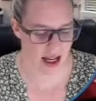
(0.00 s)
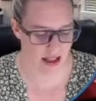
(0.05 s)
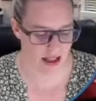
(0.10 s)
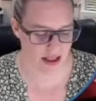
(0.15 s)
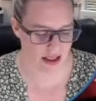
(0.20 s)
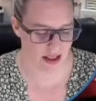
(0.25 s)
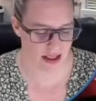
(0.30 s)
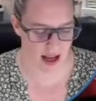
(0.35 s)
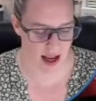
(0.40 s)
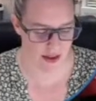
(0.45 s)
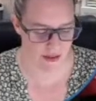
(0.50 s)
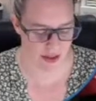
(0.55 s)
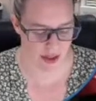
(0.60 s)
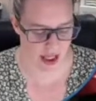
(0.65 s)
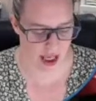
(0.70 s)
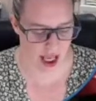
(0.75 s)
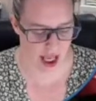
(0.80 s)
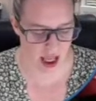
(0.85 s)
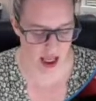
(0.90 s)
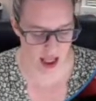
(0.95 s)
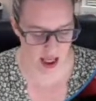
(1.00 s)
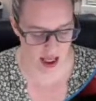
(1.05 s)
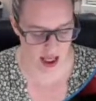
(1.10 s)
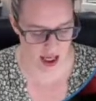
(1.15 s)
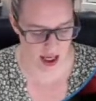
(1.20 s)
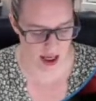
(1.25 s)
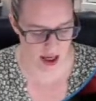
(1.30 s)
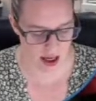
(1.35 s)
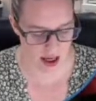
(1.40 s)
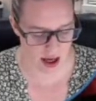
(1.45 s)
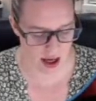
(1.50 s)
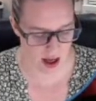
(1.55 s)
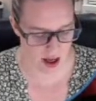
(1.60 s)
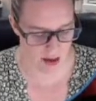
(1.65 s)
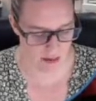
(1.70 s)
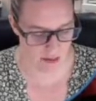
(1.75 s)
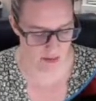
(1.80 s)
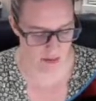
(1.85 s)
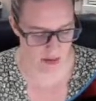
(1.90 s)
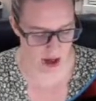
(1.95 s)
doesn't have the cake in it.
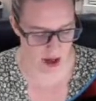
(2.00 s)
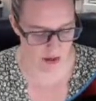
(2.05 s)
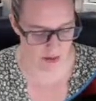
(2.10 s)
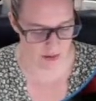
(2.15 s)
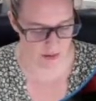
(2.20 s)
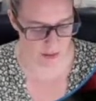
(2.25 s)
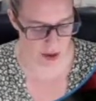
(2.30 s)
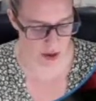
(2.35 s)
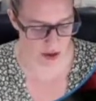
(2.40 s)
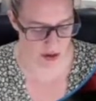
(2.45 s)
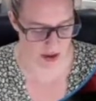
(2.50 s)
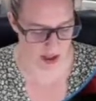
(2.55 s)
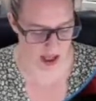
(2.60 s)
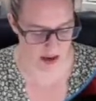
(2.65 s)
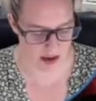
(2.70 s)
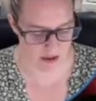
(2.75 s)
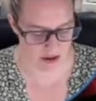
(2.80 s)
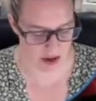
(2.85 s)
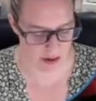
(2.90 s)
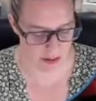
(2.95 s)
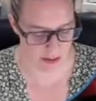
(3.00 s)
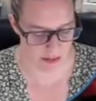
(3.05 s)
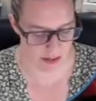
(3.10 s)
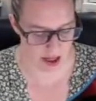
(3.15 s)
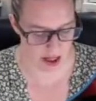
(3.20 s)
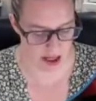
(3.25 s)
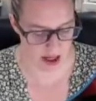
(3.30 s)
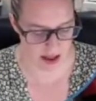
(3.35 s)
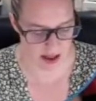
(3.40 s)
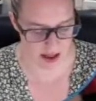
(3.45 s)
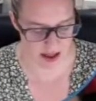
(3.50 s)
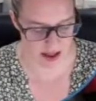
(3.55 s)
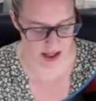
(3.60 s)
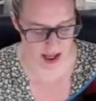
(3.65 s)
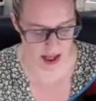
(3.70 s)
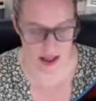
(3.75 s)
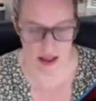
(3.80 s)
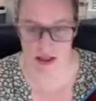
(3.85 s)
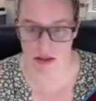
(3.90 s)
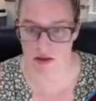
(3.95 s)
I pulled that from another
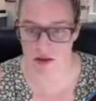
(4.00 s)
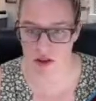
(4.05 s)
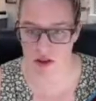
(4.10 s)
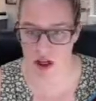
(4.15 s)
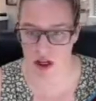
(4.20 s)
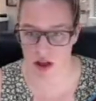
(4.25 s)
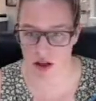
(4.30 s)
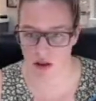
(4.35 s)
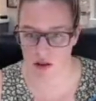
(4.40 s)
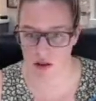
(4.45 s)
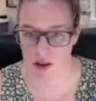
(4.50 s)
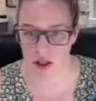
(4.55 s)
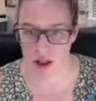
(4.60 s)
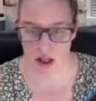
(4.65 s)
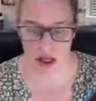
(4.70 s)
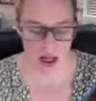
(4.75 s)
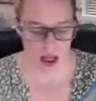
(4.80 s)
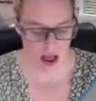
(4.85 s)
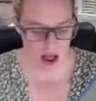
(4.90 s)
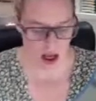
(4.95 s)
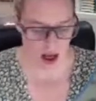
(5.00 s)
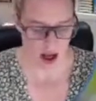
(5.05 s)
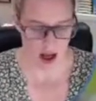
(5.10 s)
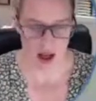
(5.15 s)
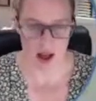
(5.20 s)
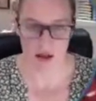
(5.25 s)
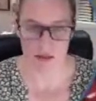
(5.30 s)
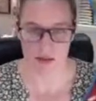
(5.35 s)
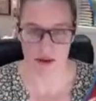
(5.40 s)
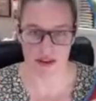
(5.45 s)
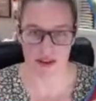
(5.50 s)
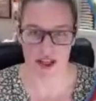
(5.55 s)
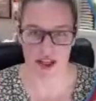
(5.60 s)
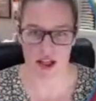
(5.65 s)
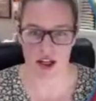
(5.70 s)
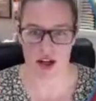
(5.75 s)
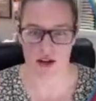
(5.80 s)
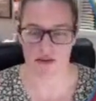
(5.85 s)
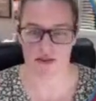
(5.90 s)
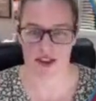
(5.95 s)
set. So there you
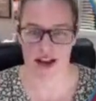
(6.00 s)
go.